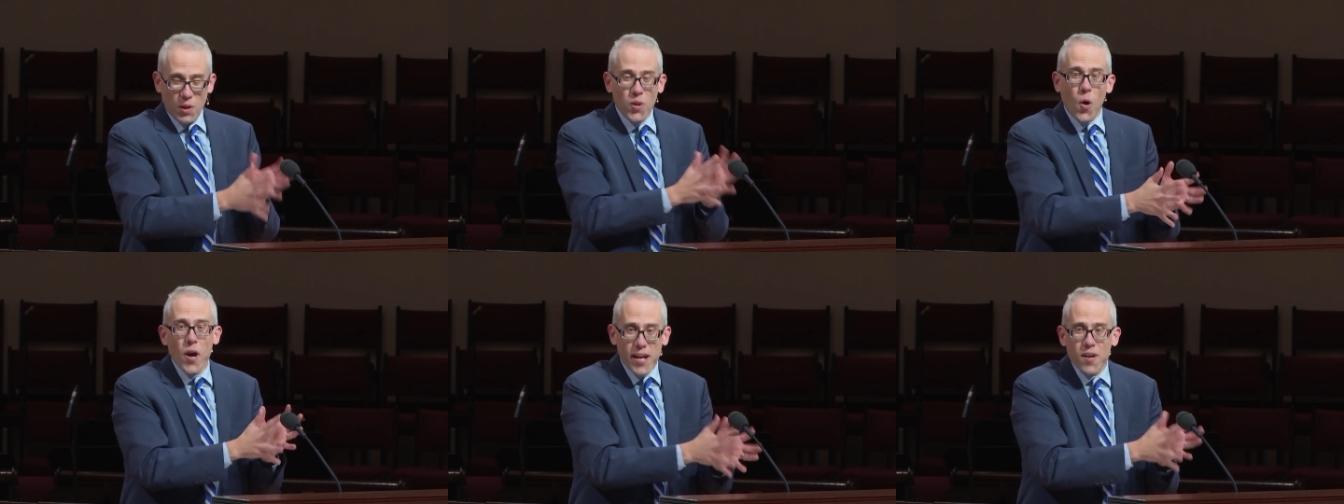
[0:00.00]
the
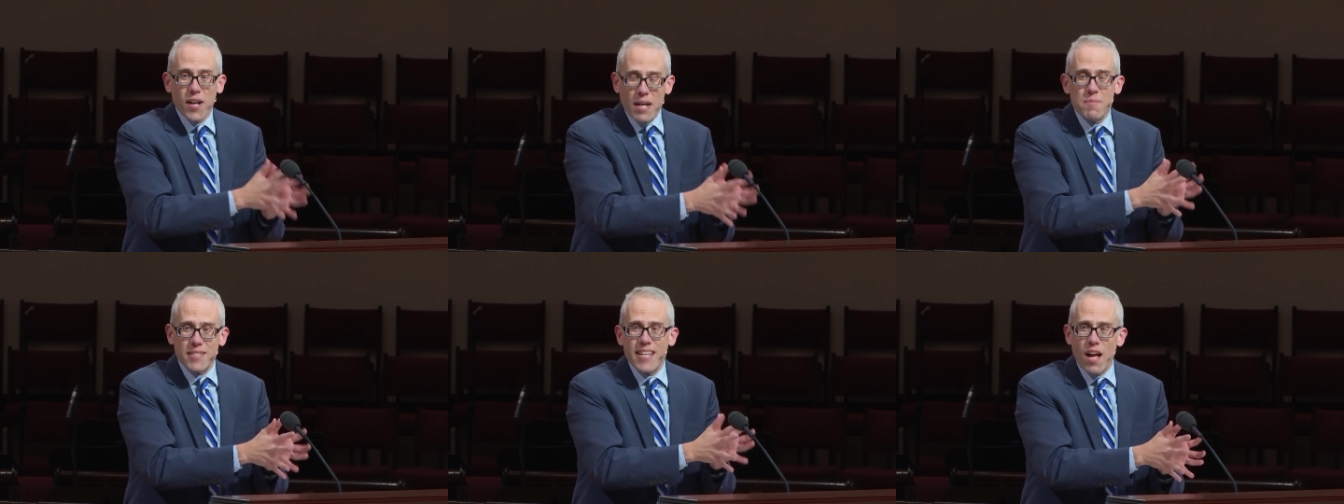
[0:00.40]
lawyer
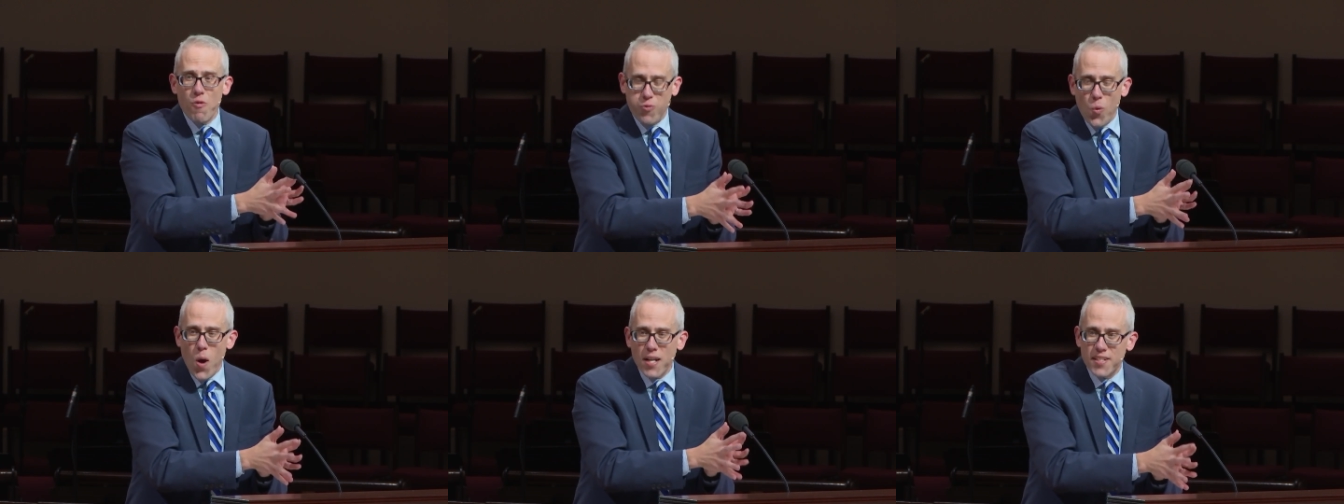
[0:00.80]

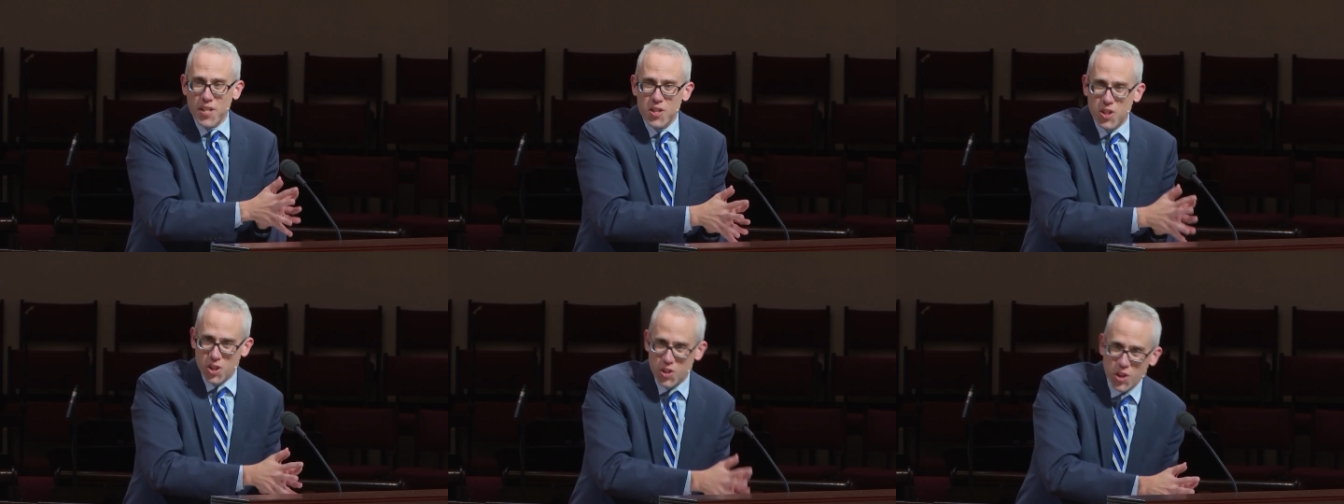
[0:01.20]
himself
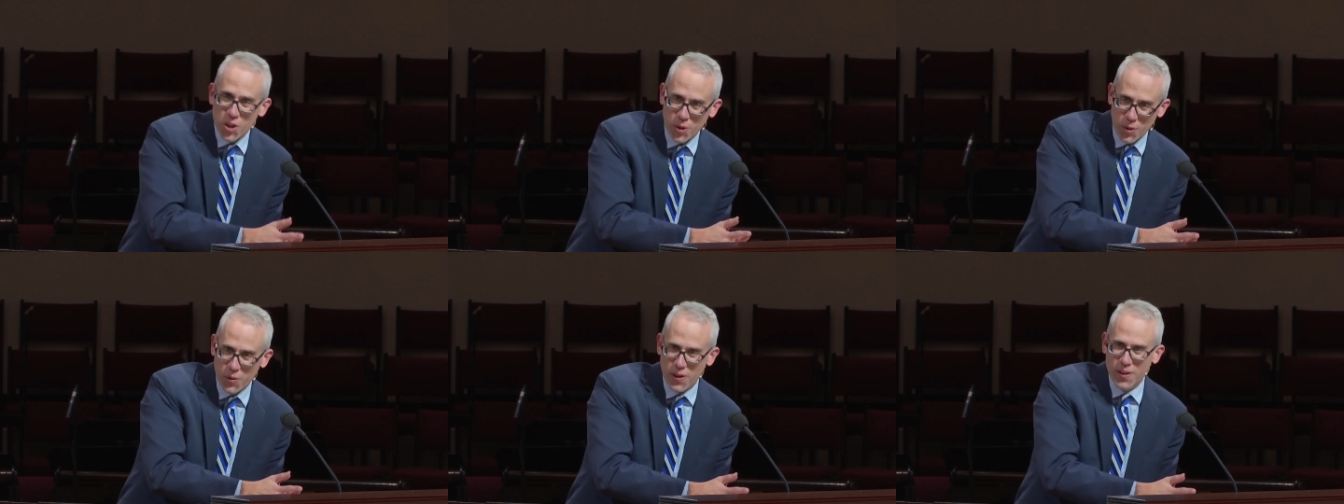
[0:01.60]
wanted to
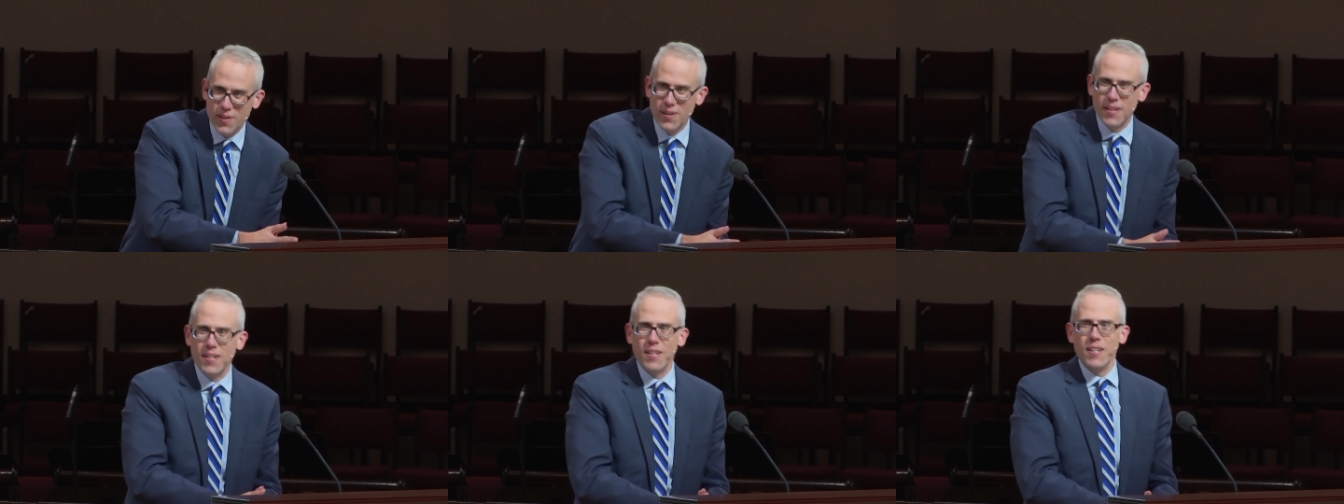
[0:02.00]
do,
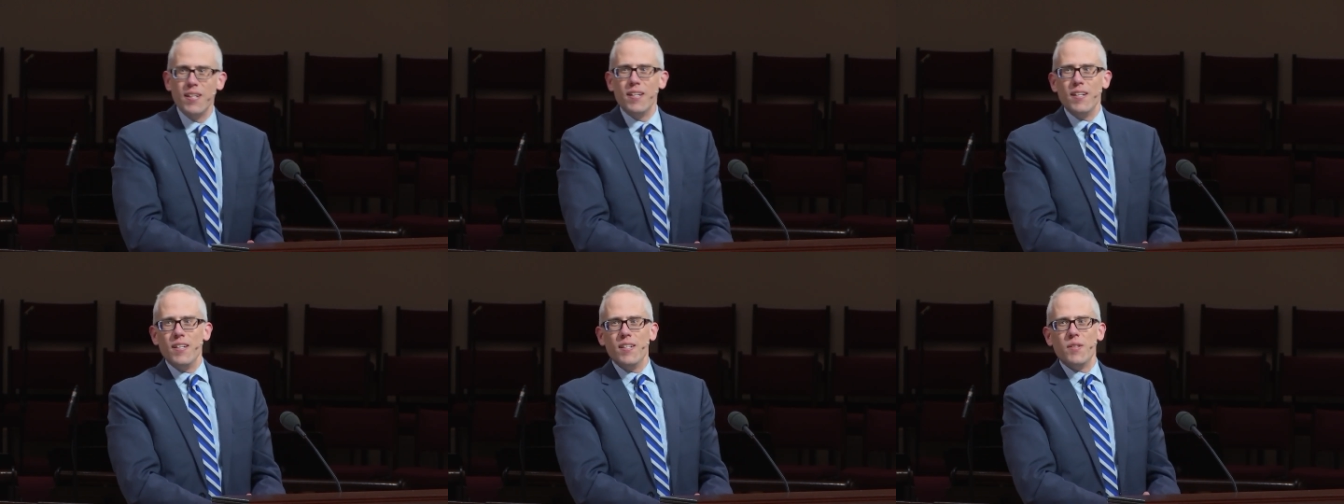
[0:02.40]

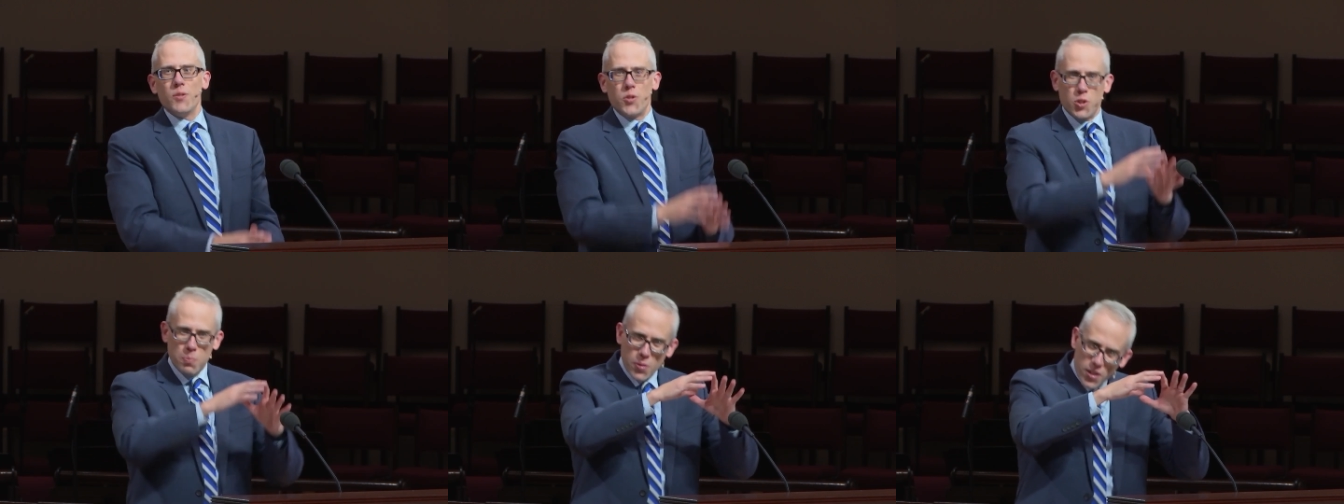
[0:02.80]

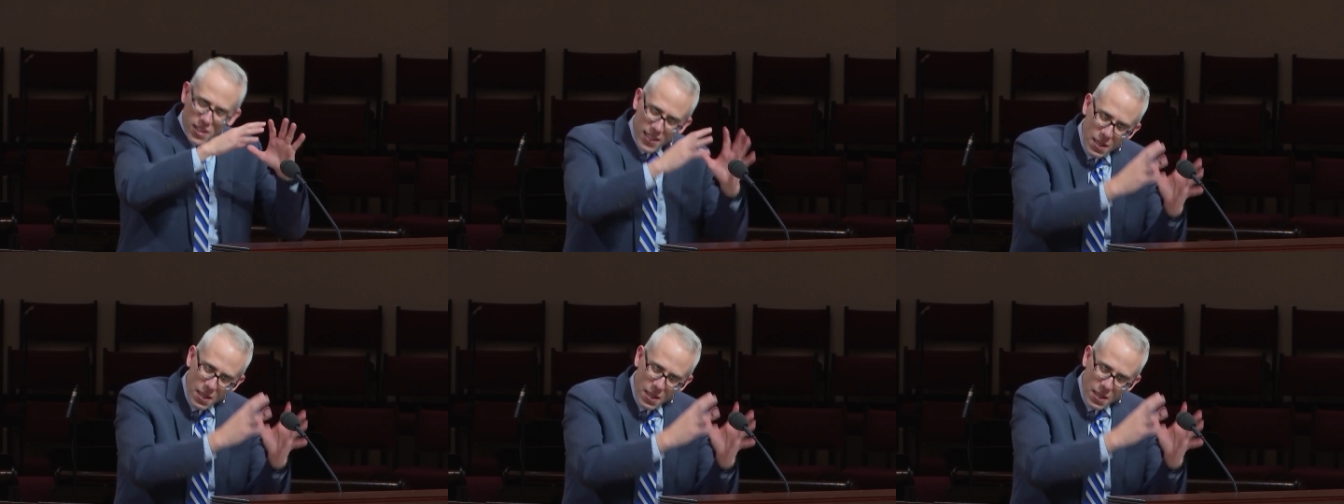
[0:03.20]
which was put a